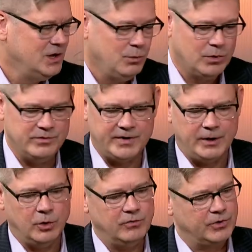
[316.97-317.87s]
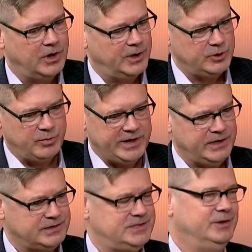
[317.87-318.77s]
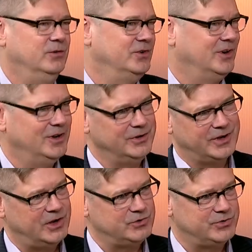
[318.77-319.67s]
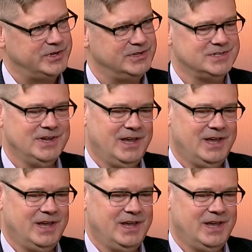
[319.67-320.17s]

where we've got over 100 banks and over 100 countries